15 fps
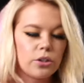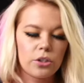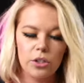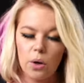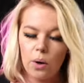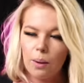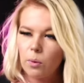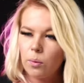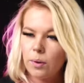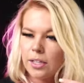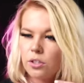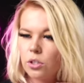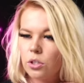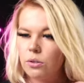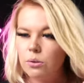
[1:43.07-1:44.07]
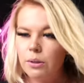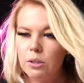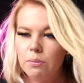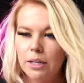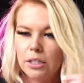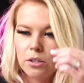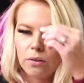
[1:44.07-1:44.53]
So I'm going to
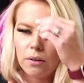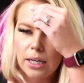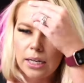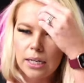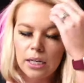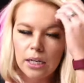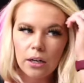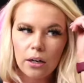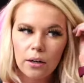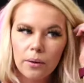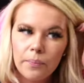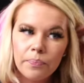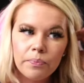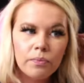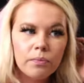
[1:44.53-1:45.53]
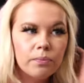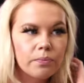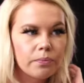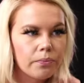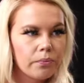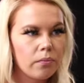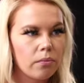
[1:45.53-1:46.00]
switch my screen here
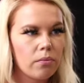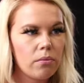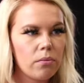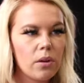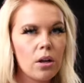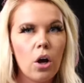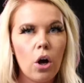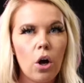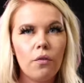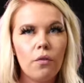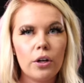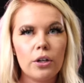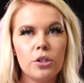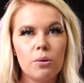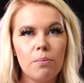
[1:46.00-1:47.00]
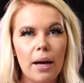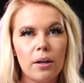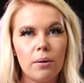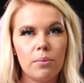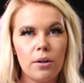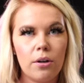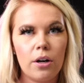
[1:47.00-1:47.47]
over to my
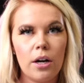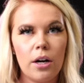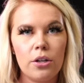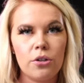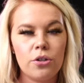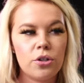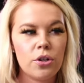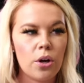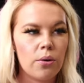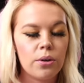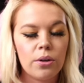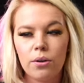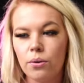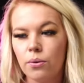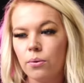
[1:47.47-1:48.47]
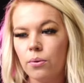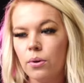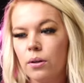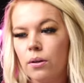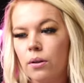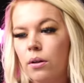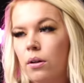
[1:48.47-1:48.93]
computer and show you.